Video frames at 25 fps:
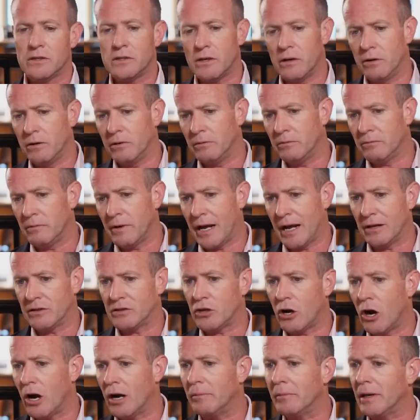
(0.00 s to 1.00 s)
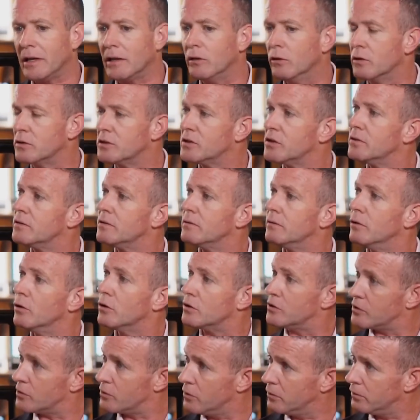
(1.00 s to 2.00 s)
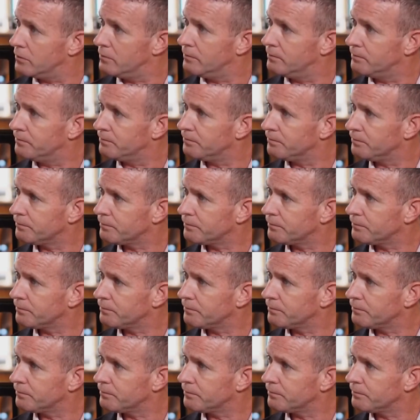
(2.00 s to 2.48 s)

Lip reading: So our timing looks good.